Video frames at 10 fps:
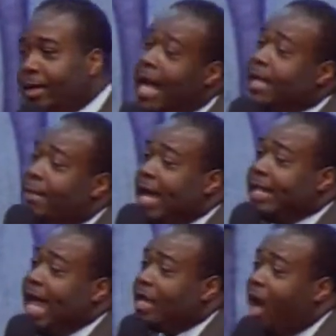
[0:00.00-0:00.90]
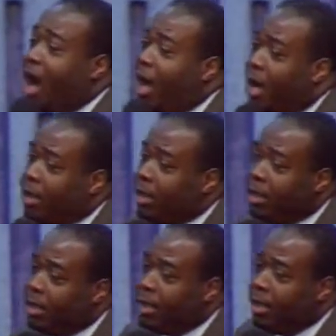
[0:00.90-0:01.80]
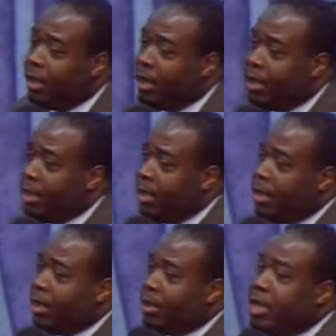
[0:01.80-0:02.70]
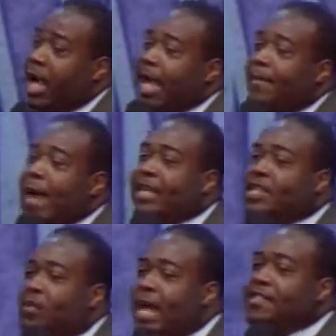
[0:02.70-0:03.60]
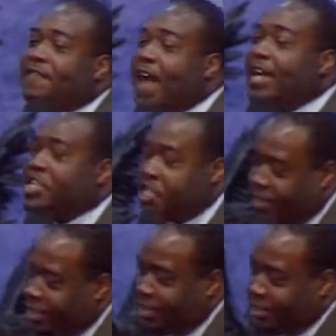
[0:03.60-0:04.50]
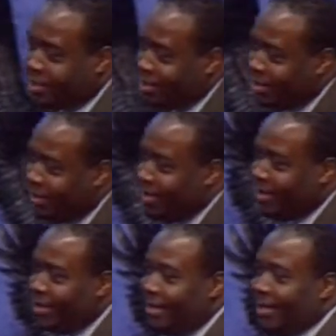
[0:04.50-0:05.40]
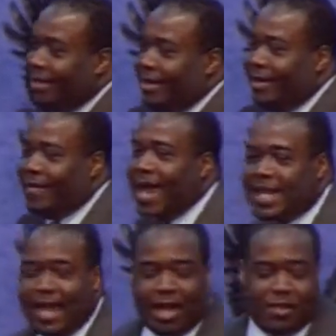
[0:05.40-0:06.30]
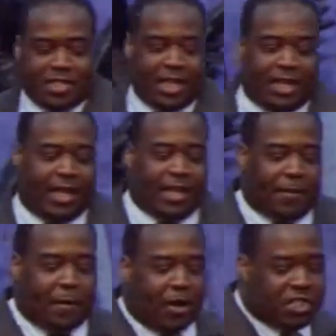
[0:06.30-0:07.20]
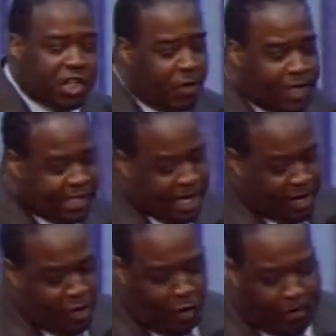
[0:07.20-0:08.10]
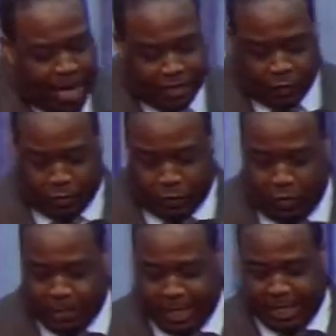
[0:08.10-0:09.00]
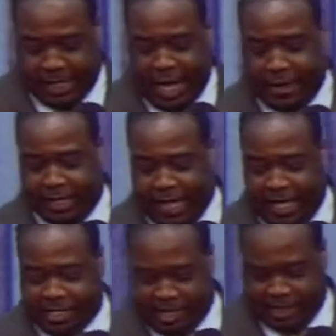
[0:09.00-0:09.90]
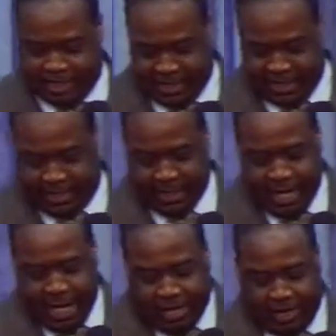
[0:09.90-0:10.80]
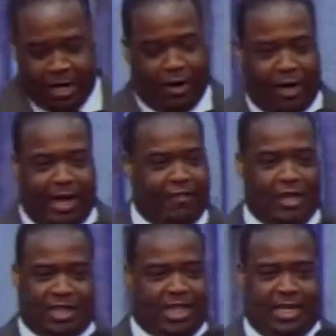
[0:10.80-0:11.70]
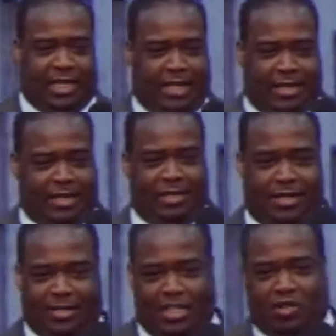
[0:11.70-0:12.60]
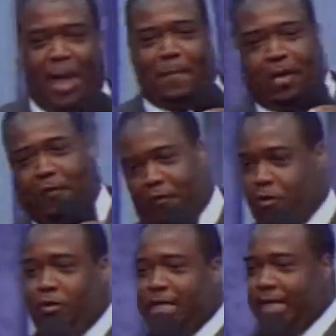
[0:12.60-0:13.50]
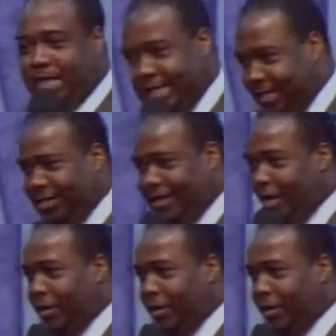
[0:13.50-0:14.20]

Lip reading: You got to make that call. You got to make some reservations. Right? They go in the brochure and tell you about the room and the accommodations and, everything, the tropical fruit and.